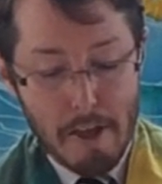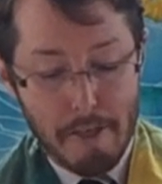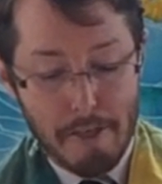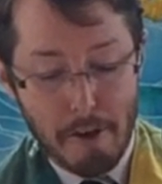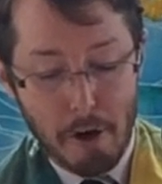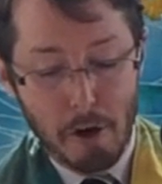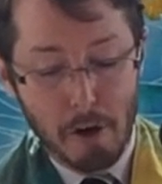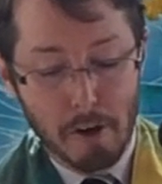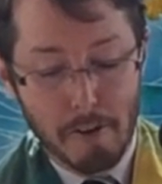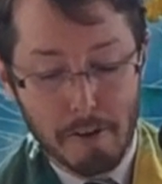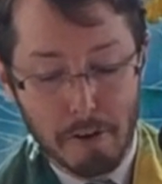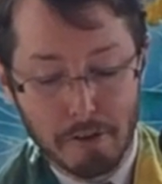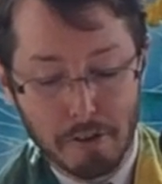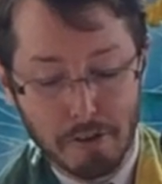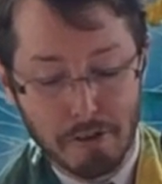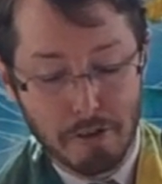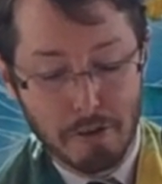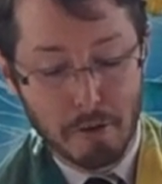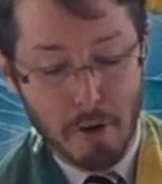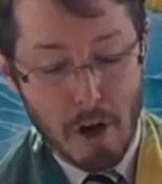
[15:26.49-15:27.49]
Third, there's
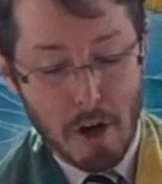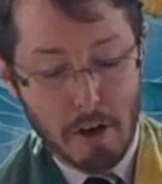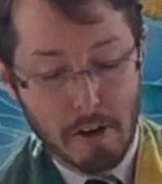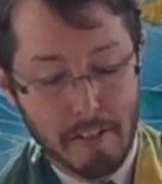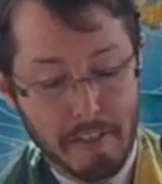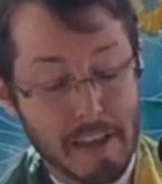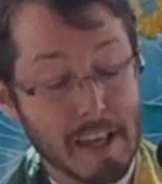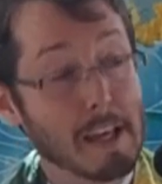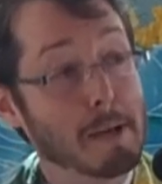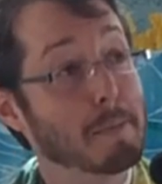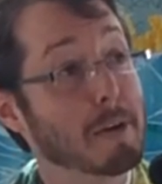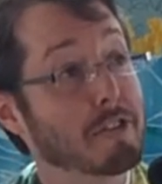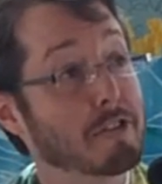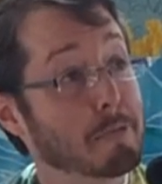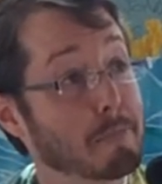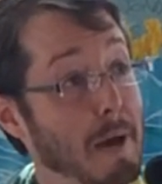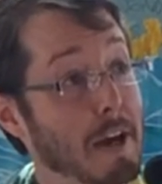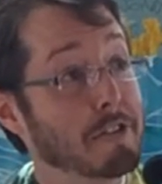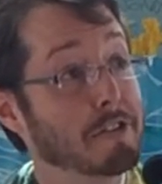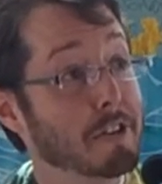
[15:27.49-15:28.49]
a strong theme,
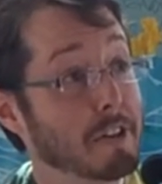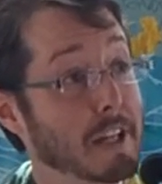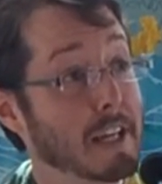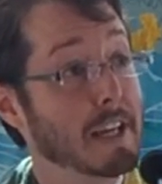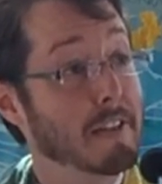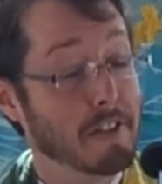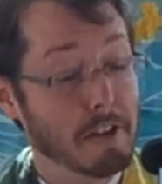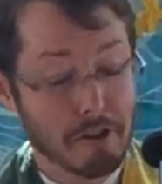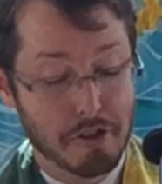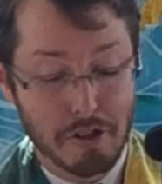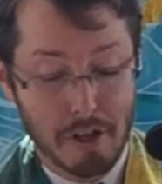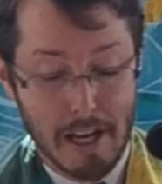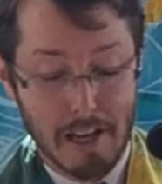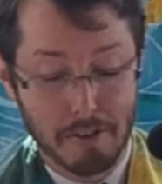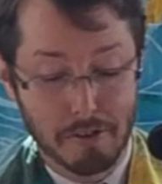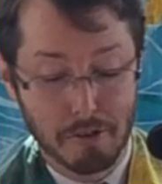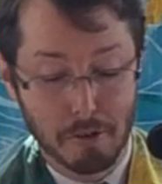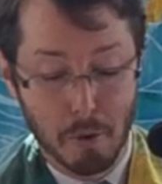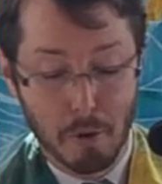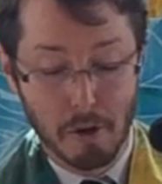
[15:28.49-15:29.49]
especially in the J
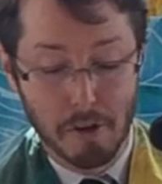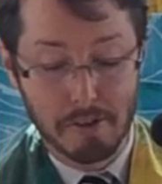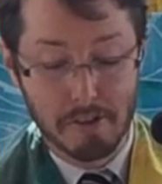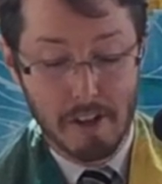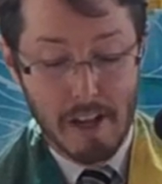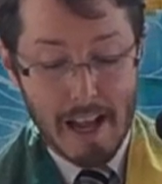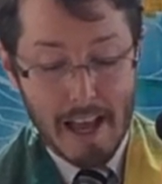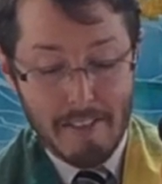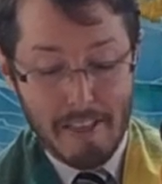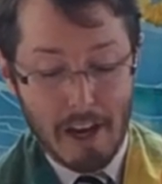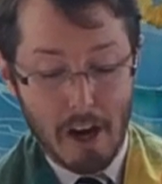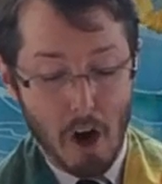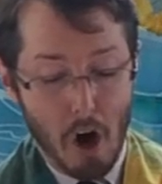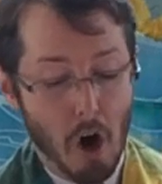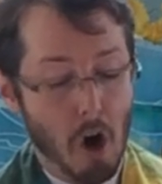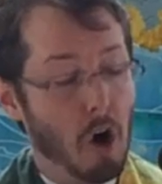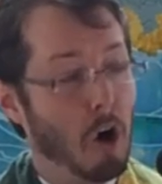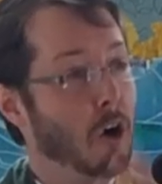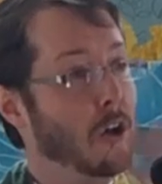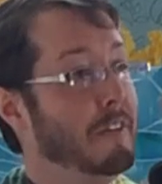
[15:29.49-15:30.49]
source, that
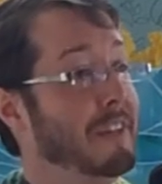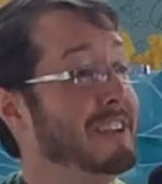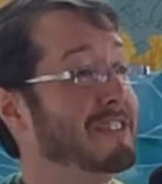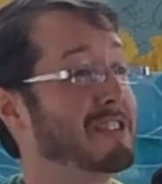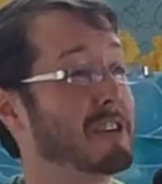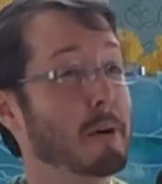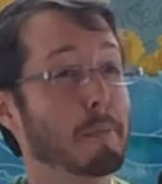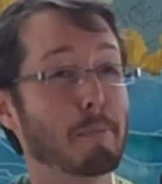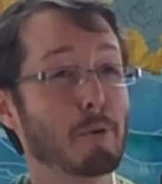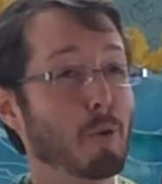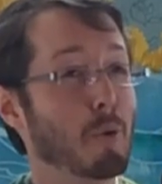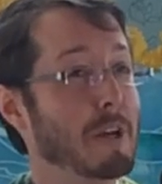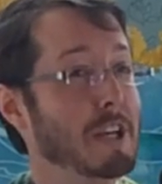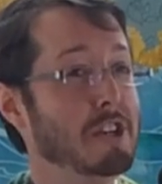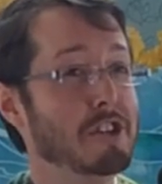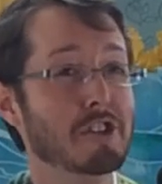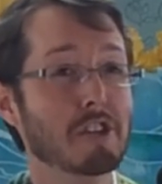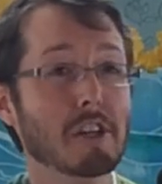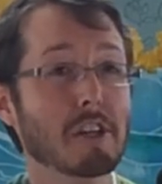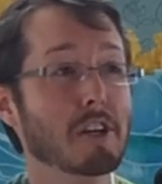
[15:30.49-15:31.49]
all these
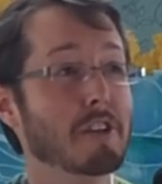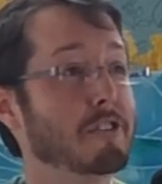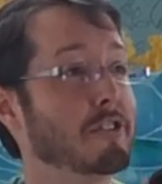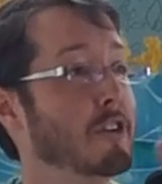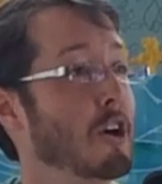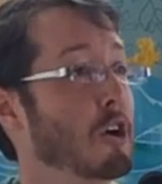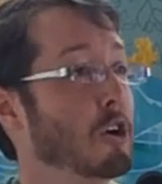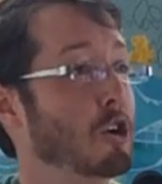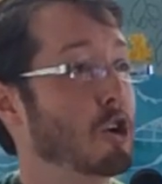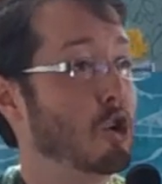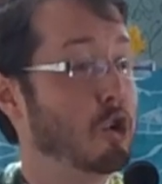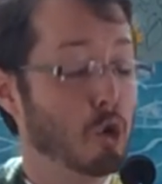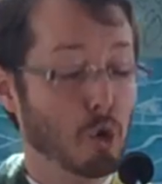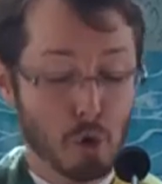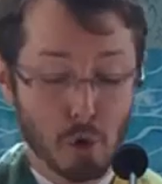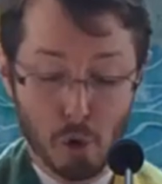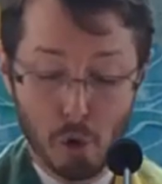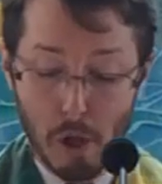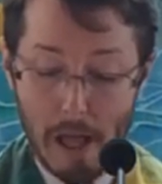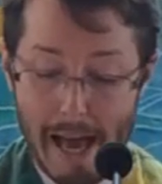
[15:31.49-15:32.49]
capricious,
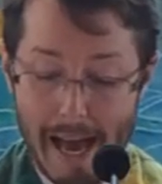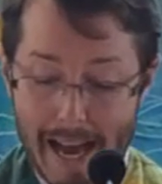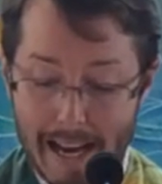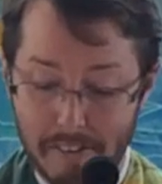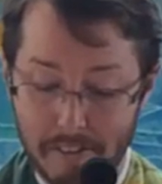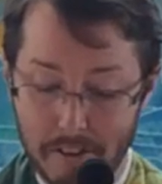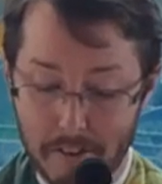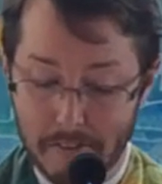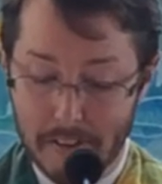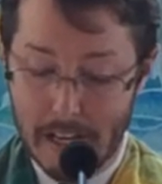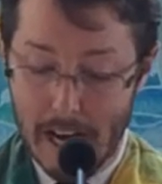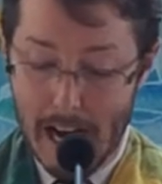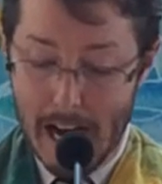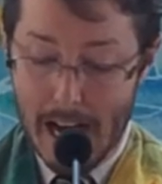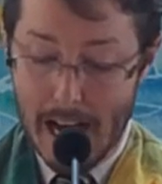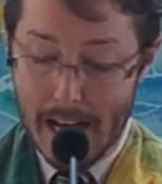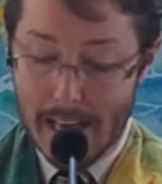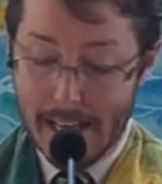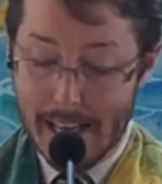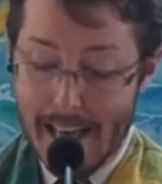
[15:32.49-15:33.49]
cruel acts of
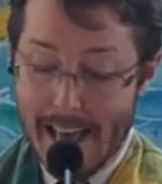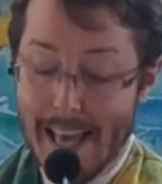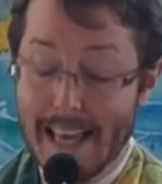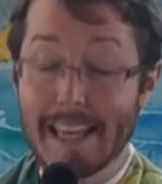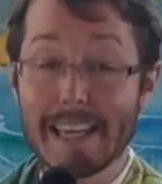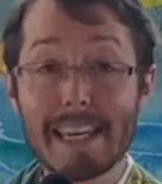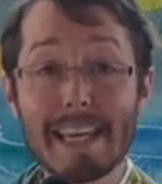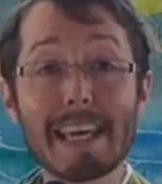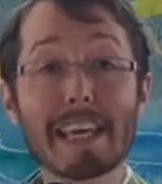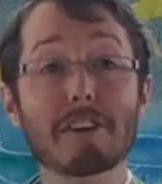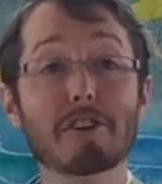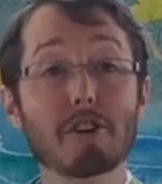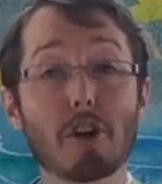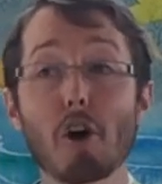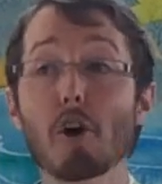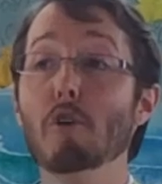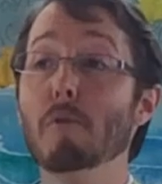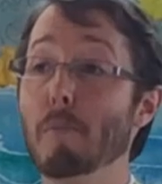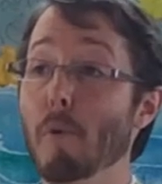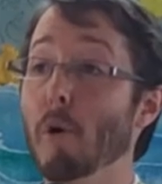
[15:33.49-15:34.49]
God need
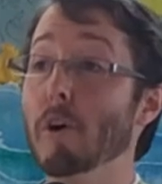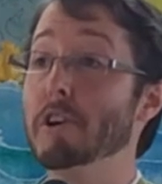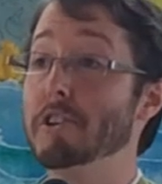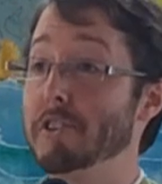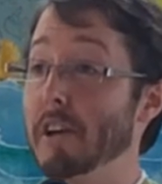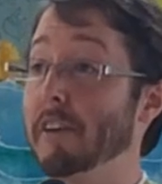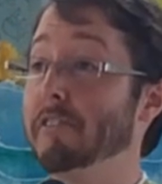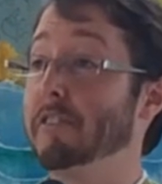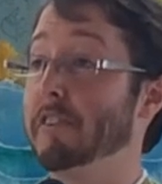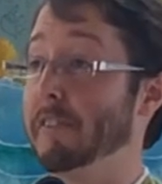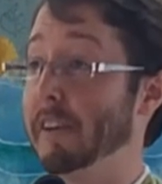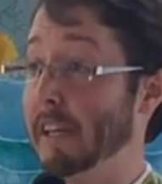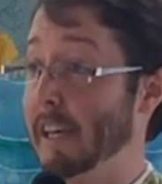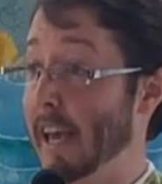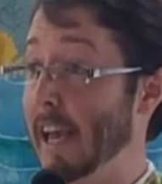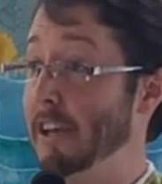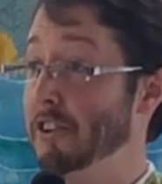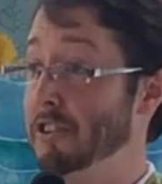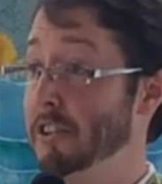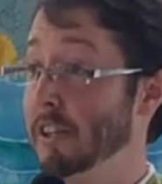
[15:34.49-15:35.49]
no more
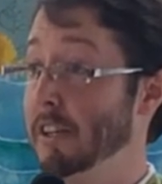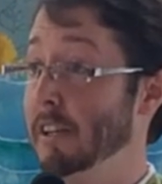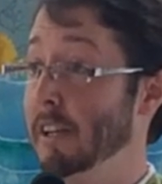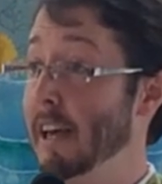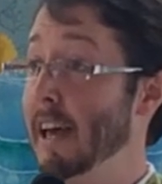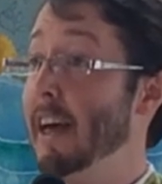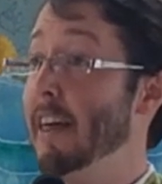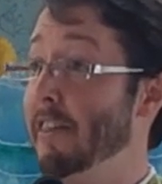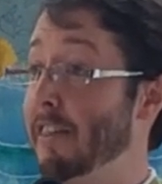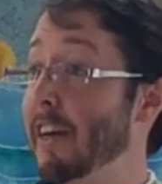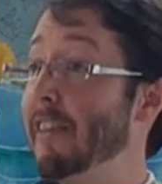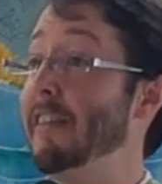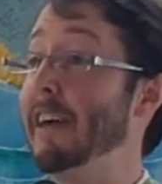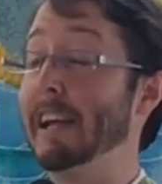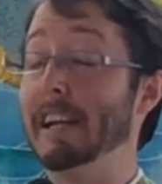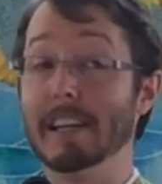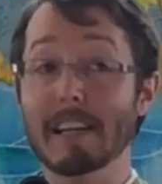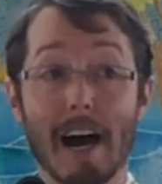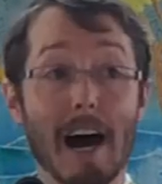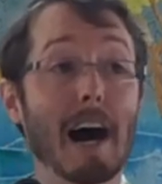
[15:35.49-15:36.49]
justification than
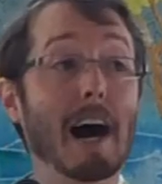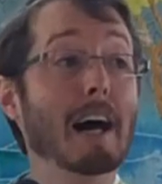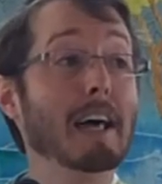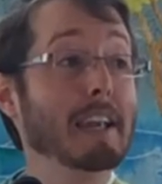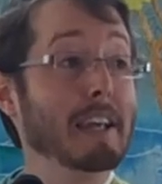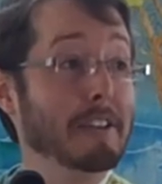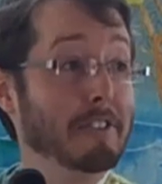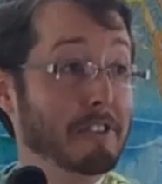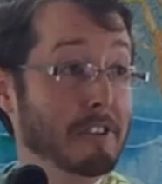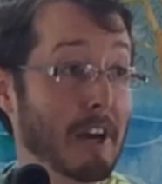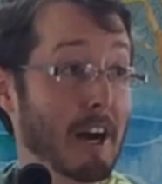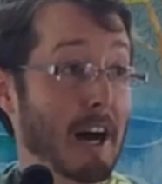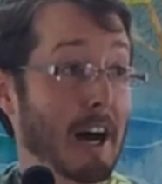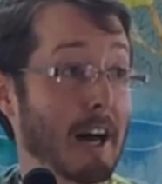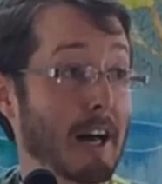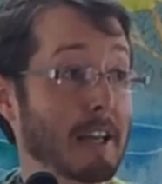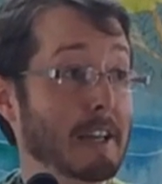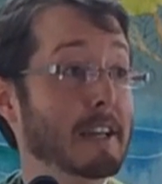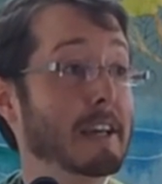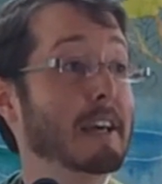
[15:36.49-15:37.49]
that God is
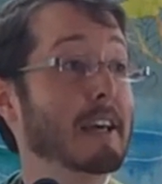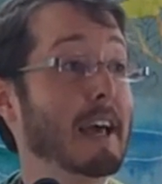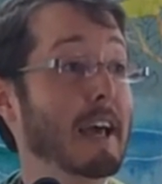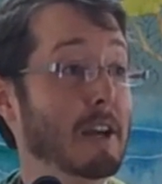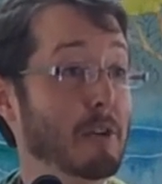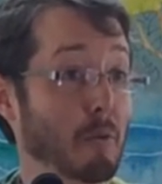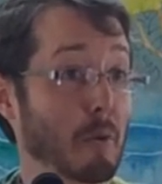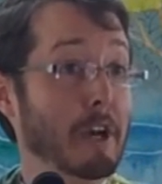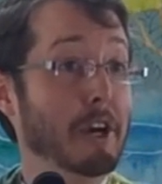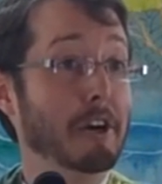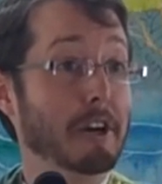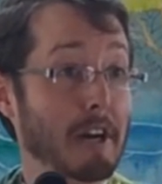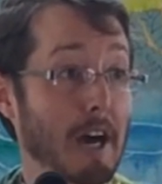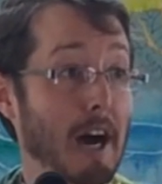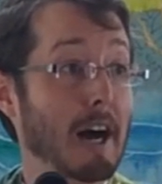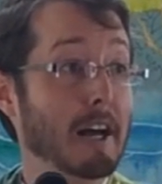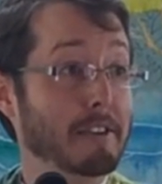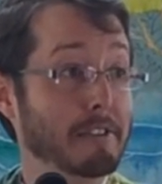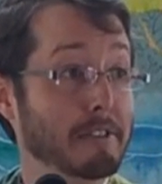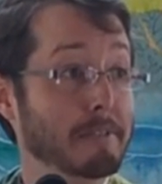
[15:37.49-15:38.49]
God and we are
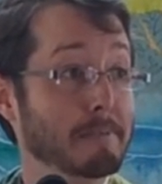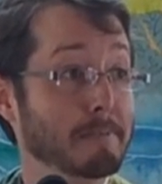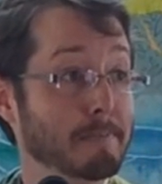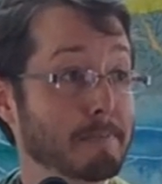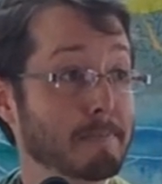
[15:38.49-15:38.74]
not.